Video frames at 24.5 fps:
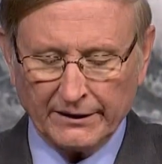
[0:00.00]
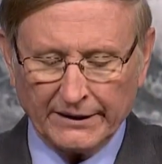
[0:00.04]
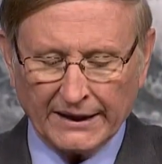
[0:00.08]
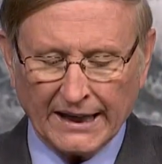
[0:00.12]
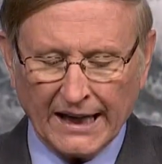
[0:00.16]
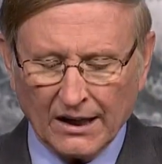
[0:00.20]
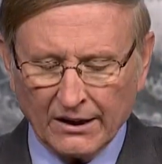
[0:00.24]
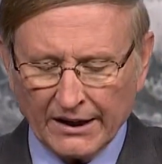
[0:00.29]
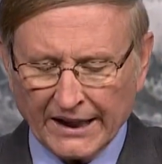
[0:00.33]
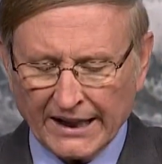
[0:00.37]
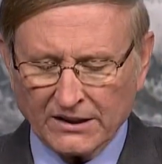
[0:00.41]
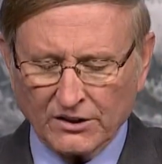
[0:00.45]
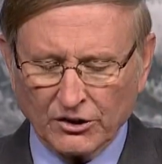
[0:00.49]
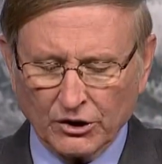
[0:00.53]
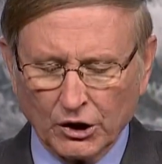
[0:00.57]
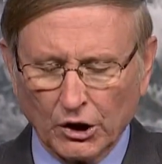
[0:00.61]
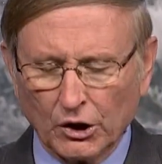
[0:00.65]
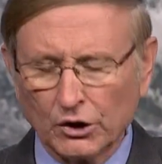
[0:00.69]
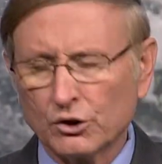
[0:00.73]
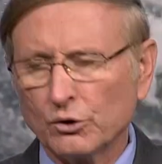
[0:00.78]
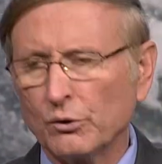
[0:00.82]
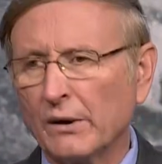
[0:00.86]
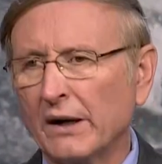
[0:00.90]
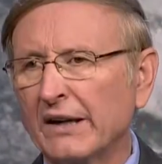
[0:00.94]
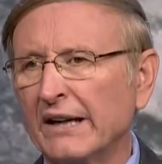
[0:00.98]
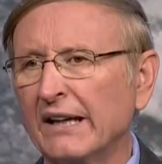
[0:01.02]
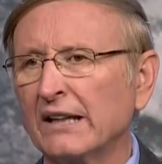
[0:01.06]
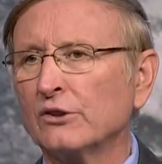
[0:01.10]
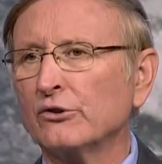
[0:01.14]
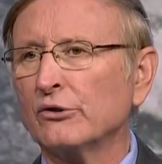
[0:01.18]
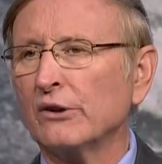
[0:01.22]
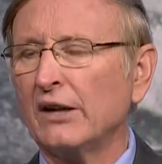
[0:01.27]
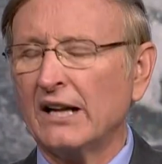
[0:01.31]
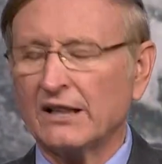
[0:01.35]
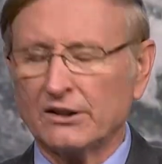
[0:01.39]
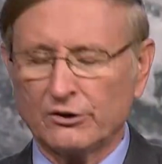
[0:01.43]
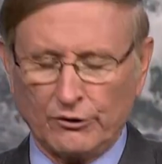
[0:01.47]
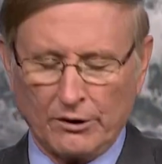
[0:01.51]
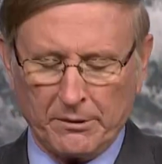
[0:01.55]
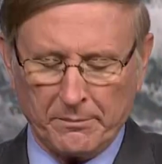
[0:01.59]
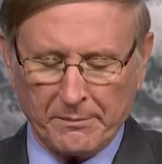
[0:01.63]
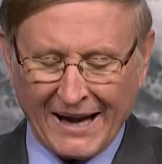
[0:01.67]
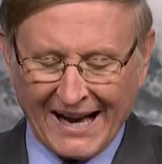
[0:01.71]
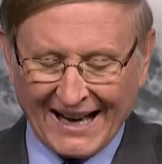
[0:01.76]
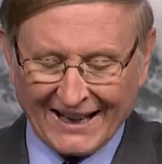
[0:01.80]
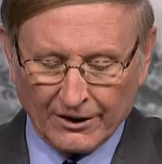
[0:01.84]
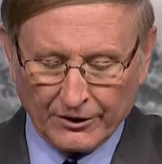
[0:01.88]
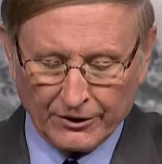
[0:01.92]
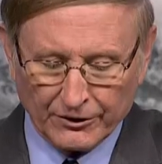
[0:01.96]
Now let's go to our introductory
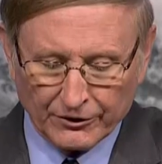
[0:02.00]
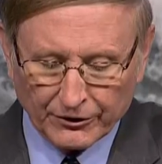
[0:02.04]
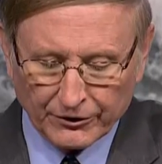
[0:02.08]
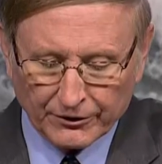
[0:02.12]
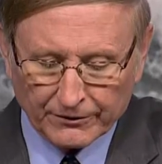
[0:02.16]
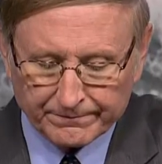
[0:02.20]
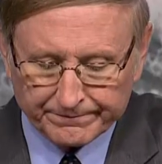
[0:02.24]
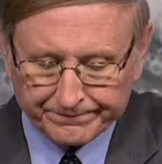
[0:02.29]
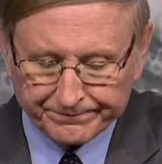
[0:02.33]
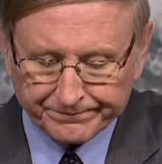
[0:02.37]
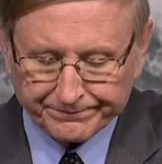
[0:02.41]
matters.